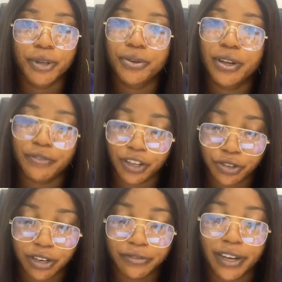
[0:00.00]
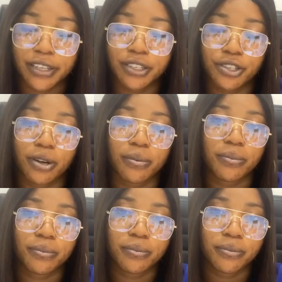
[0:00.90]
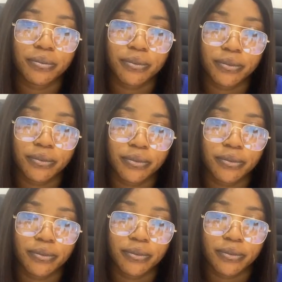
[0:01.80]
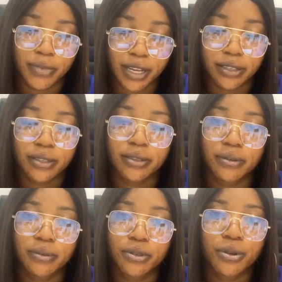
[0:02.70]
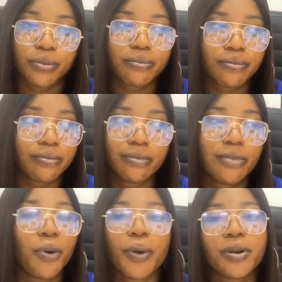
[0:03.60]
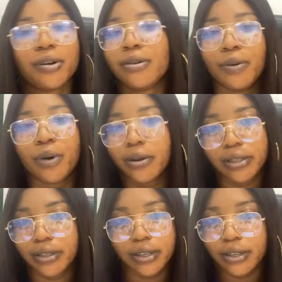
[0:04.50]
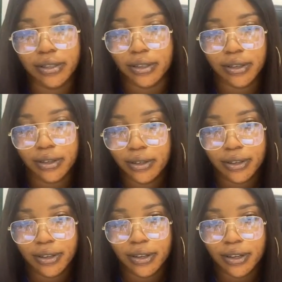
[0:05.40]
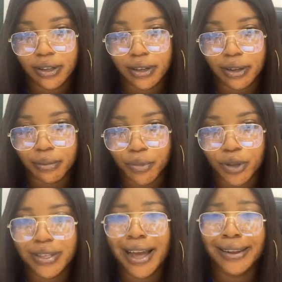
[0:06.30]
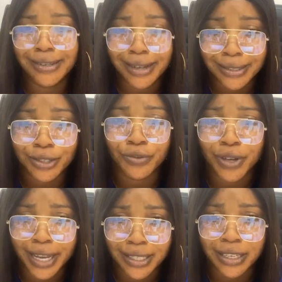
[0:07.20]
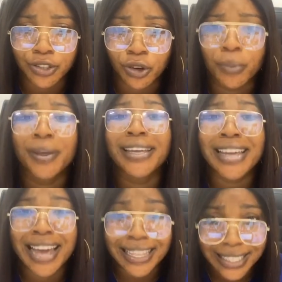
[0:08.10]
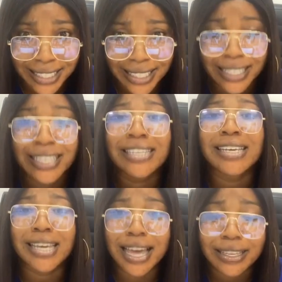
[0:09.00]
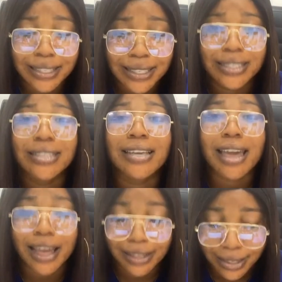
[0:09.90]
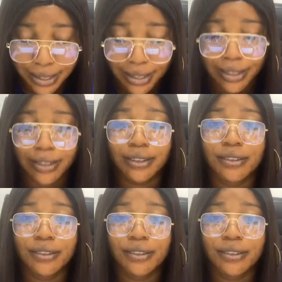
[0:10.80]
but you eventually find a job. Yes. So, no, the world isn't easy. But are there chances of you getting a job? Yes. Yes. Yes.